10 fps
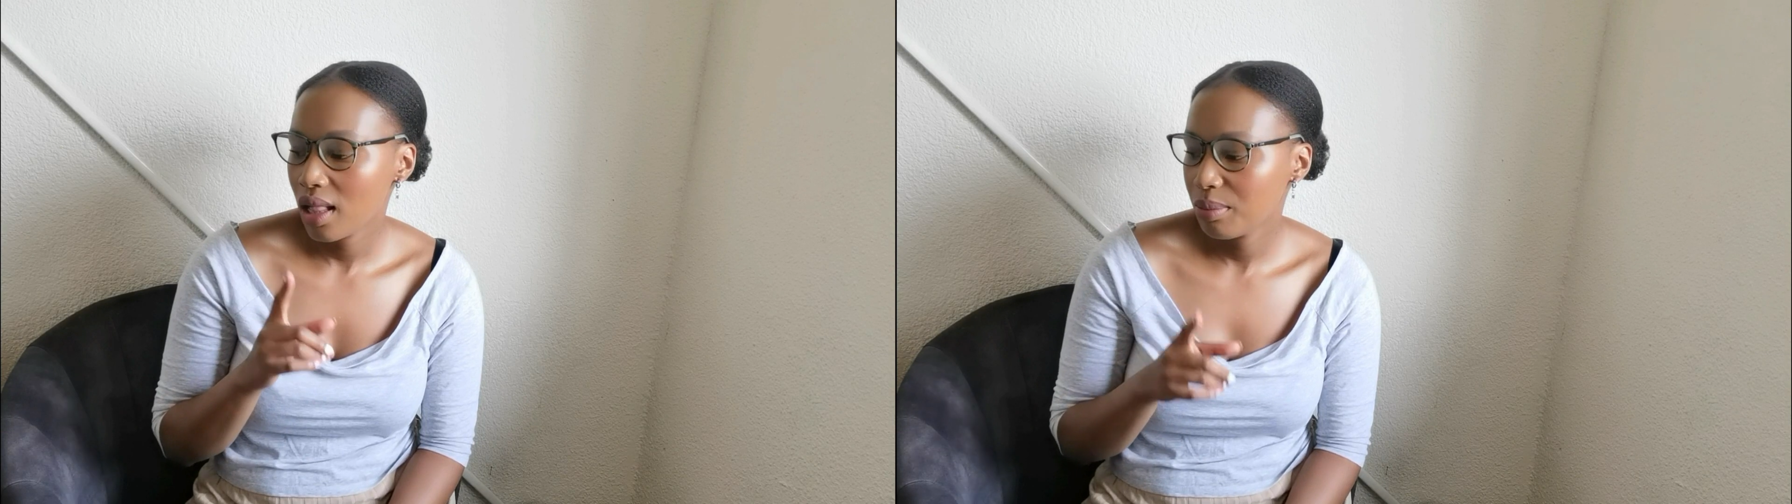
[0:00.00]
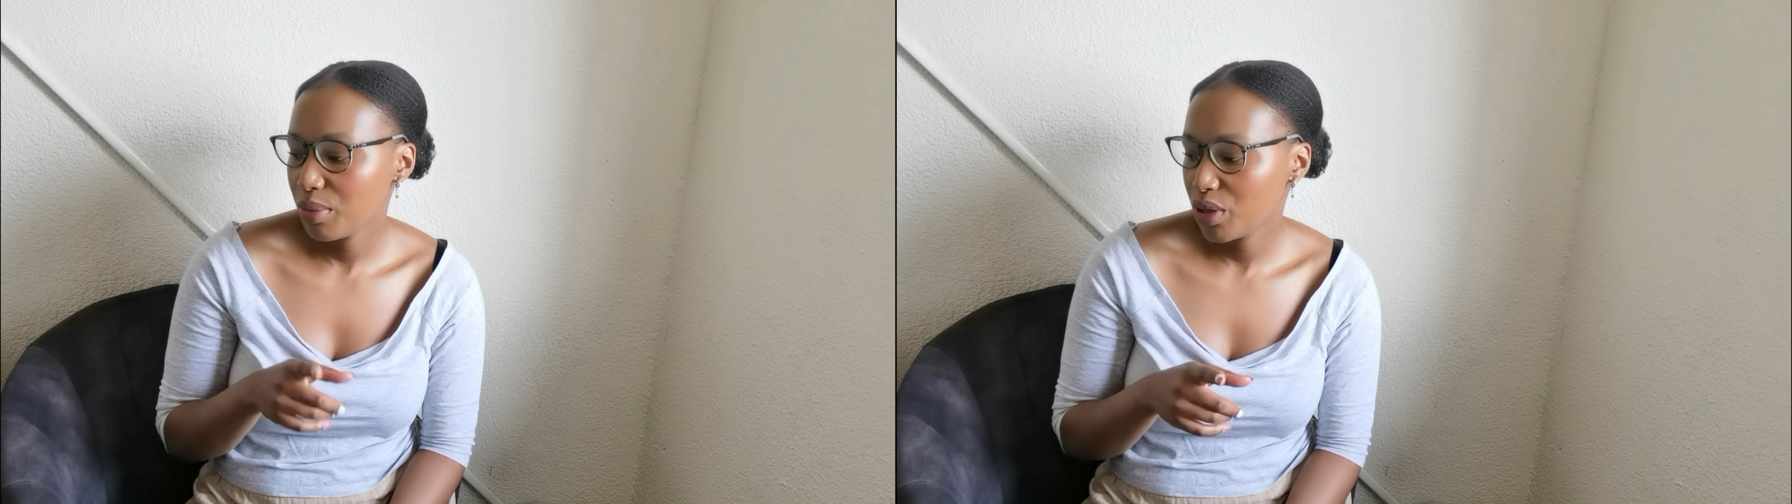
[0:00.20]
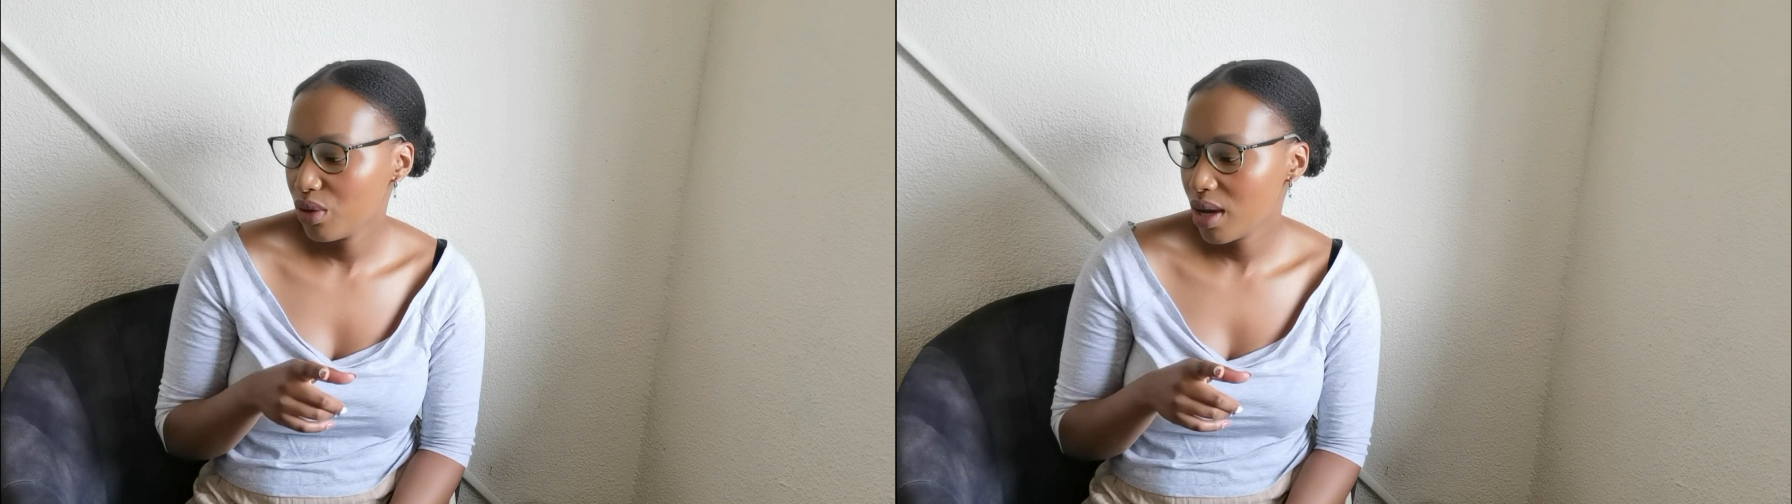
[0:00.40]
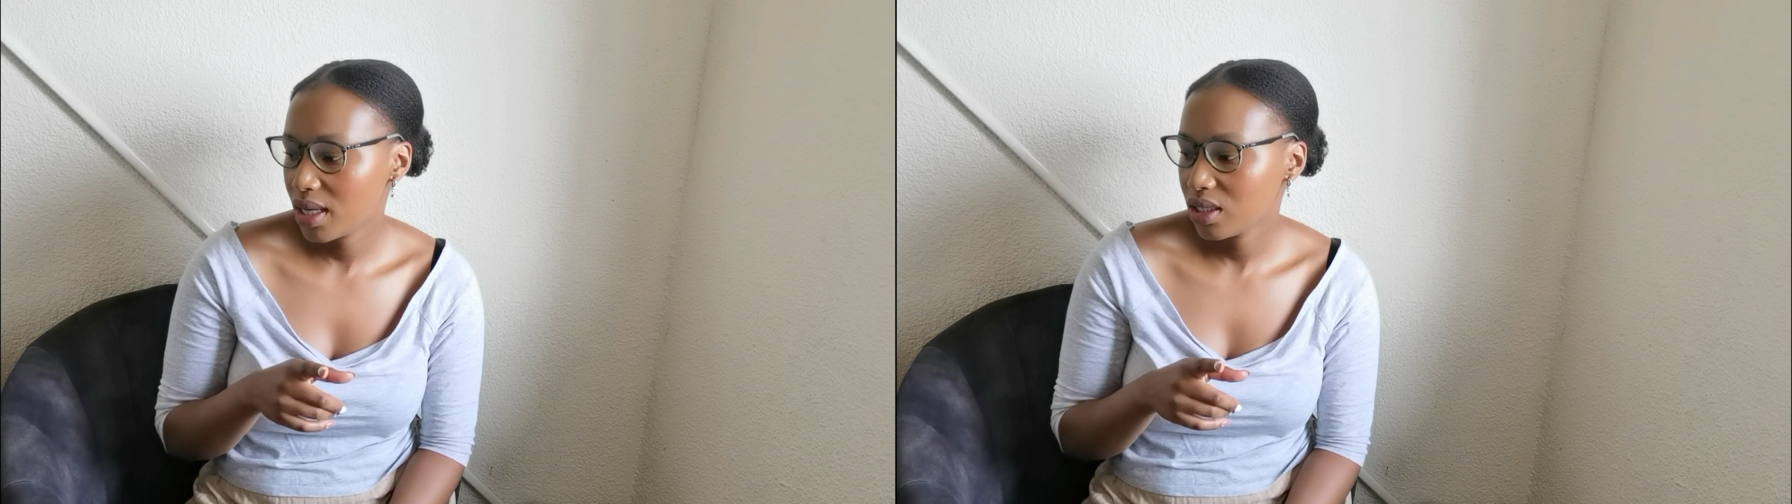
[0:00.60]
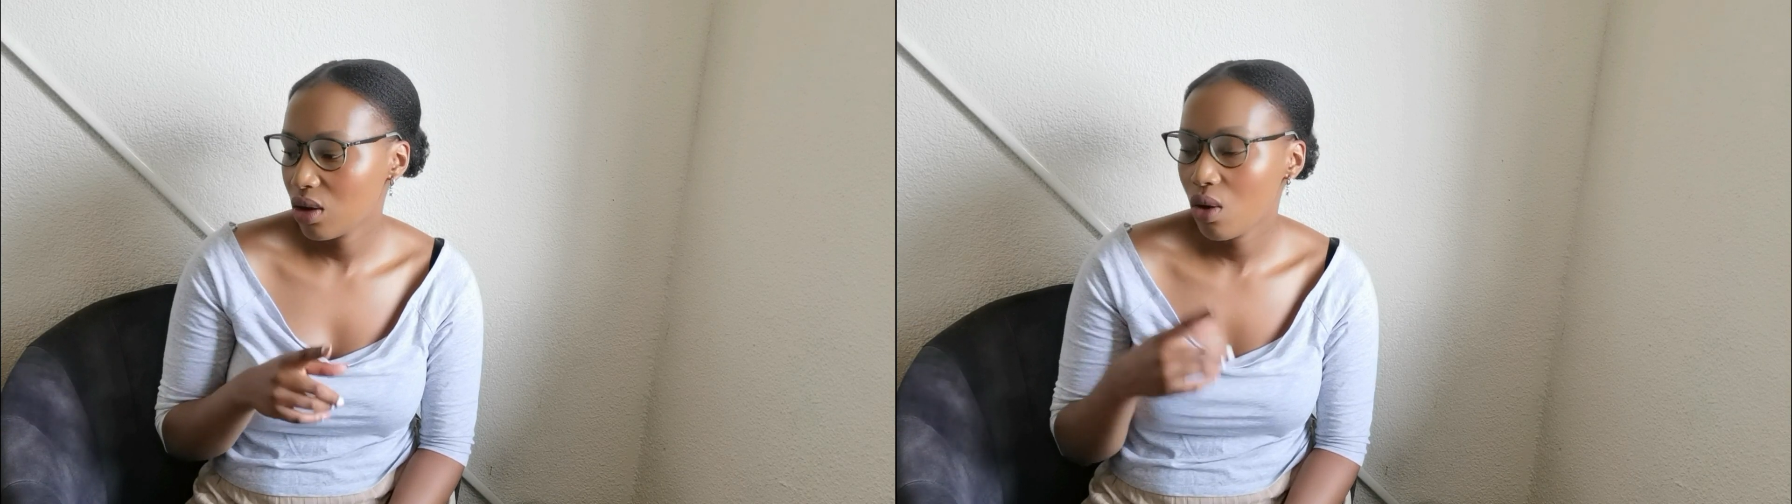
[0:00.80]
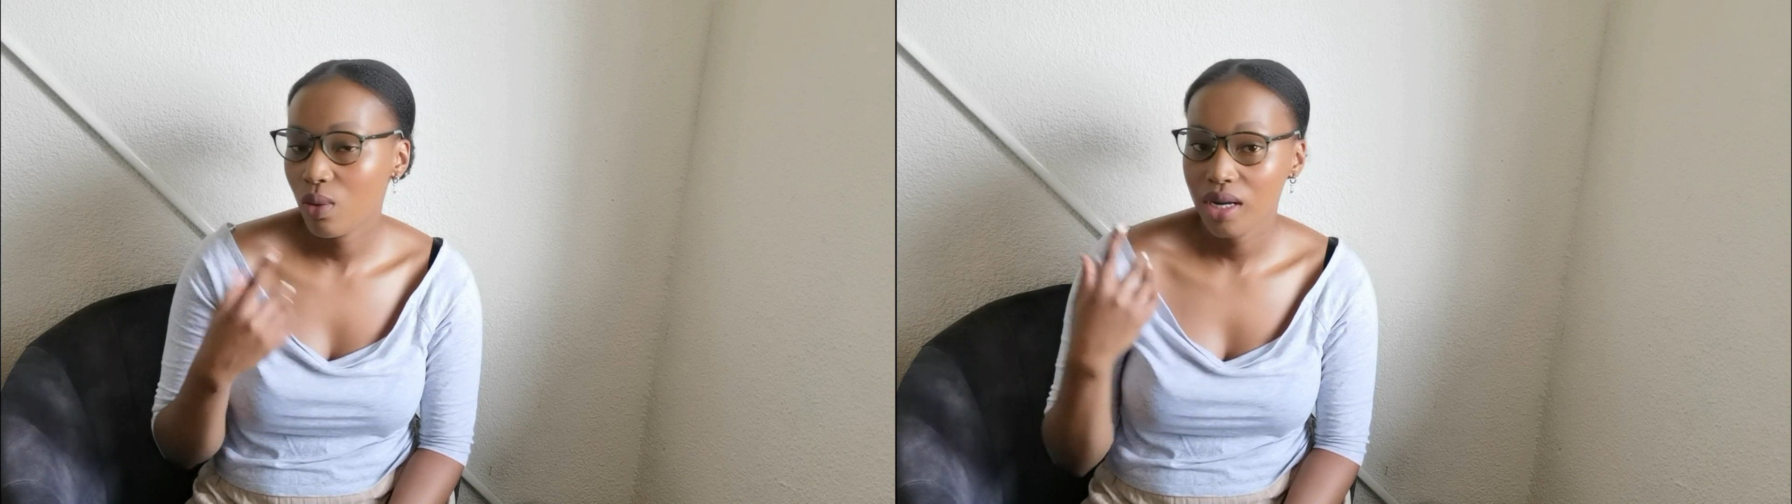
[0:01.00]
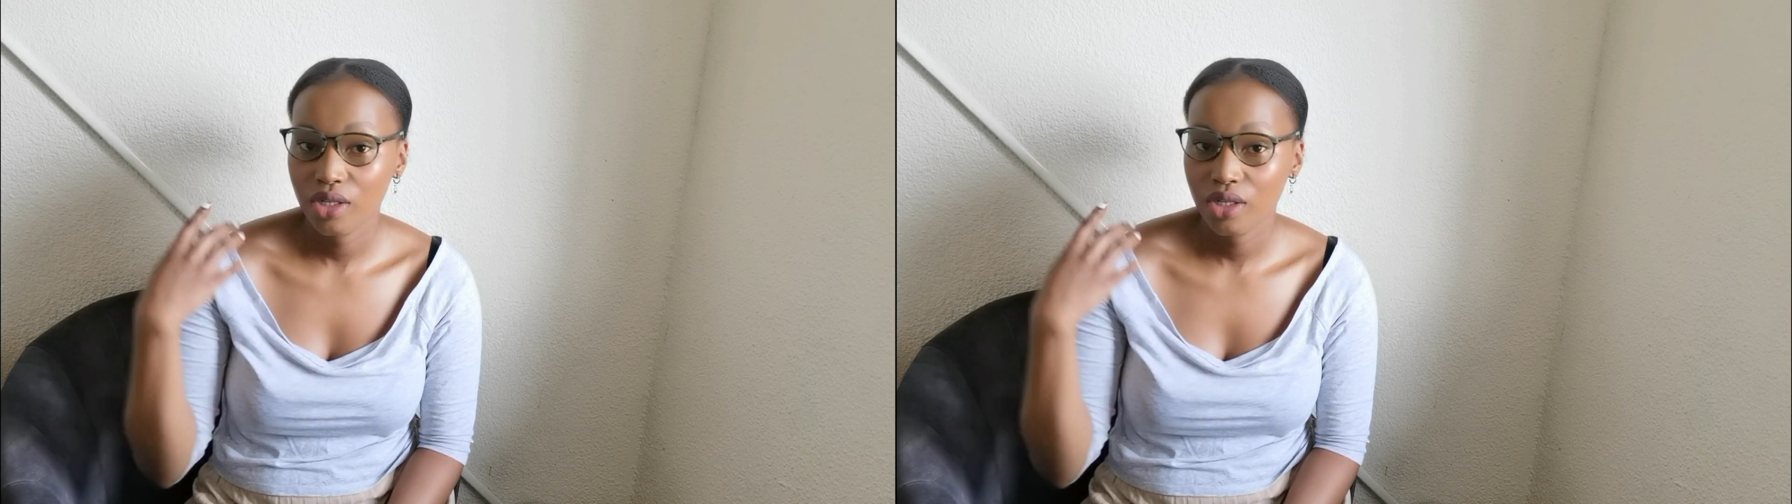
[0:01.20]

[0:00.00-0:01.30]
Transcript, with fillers: I'll bring you guys along